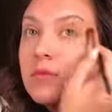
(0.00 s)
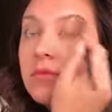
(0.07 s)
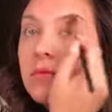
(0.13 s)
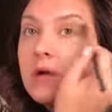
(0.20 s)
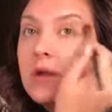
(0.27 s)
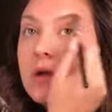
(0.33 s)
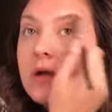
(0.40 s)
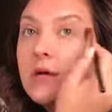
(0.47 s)

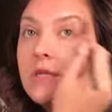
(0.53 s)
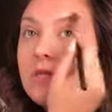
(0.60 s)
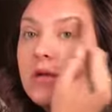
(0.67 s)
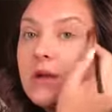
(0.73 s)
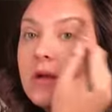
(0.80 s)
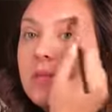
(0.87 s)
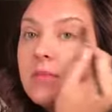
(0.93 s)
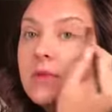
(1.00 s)
We're going to cover
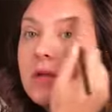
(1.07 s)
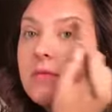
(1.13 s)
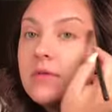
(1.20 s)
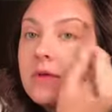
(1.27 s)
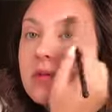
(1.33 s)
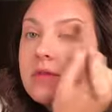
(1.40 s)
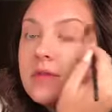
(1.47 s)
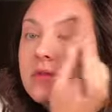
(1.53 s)
it up
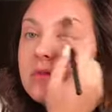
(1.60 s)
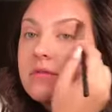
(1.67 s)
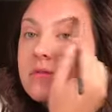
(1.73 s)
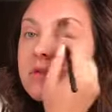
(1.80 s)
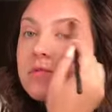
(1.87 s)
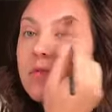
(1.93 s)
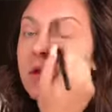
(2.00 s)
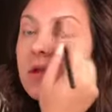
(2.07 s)
anyways, so
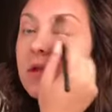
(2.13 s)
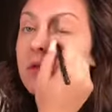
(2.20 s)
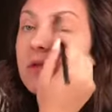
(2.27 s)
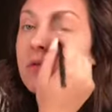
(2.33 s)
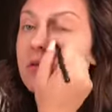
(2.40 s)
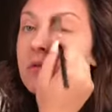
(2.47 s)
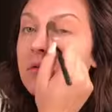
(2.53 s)
it's fine.